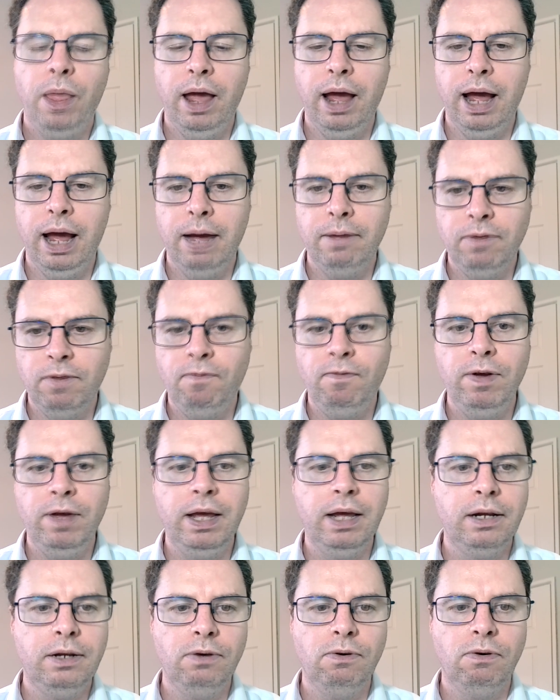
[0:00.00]
Defeat at
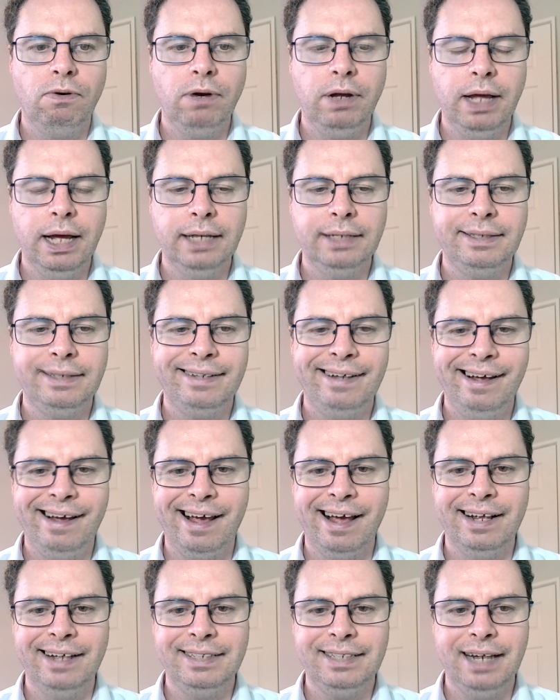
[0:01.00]
the RDS
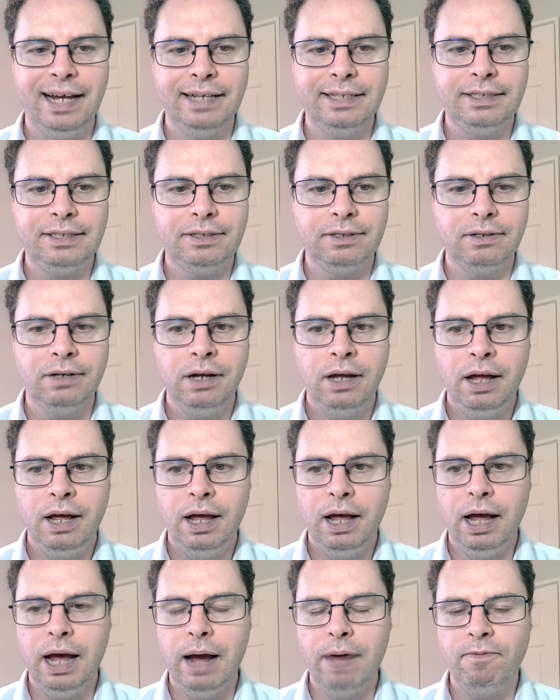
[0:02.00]
against Leinster,
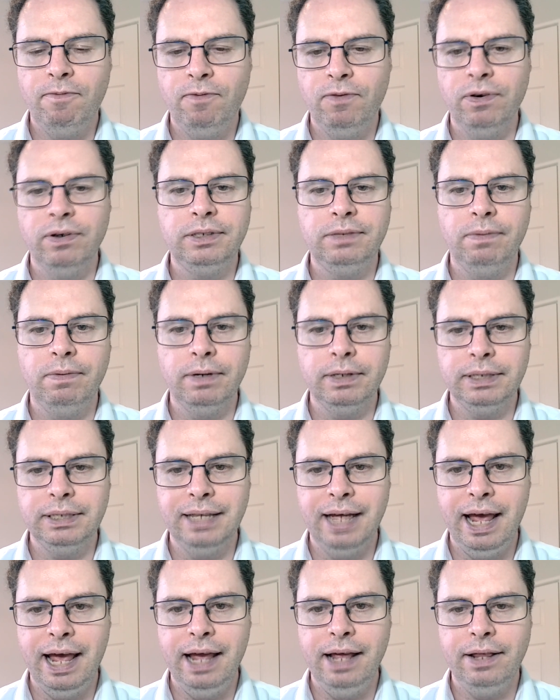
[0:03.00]
first versus
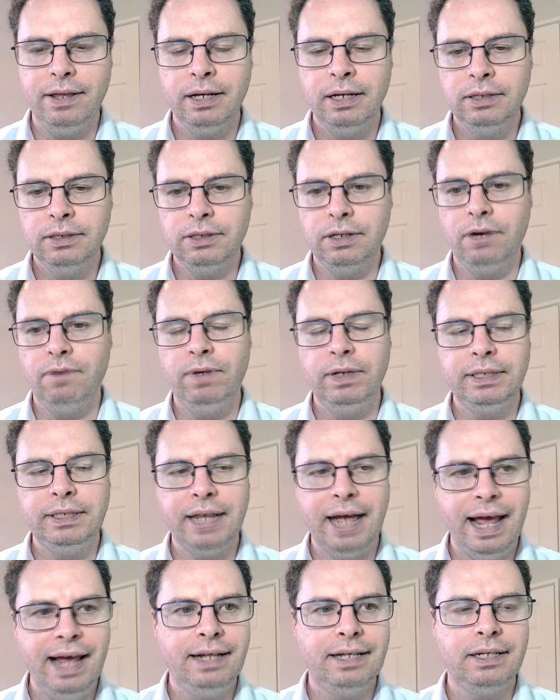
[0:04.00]
eighth. So they finished
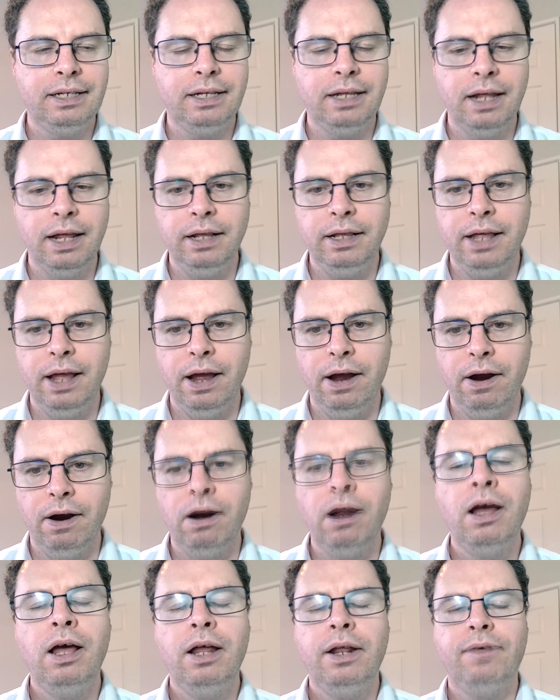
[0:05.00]
eighth there.
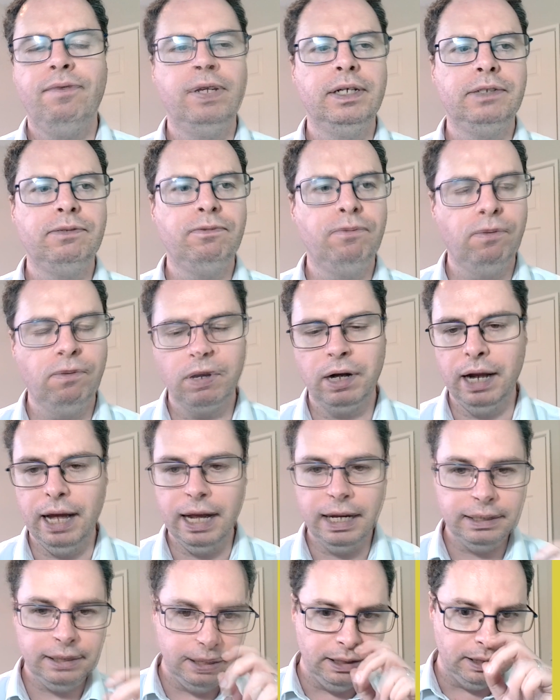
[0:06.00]
They finished fourth last
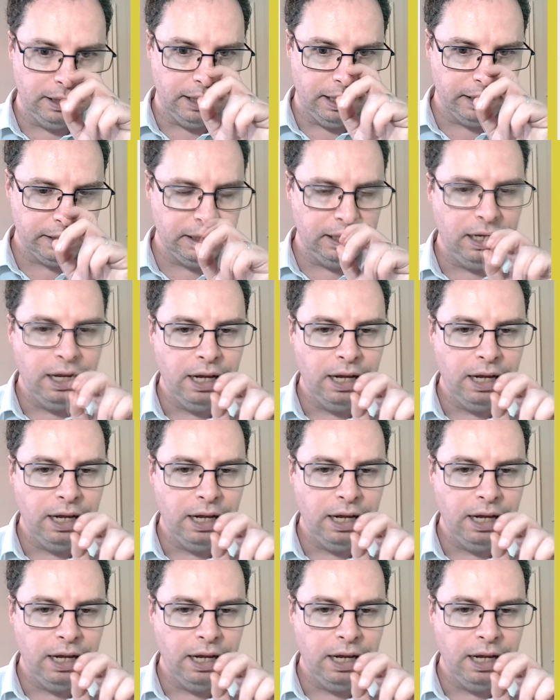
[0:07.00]
season, actually.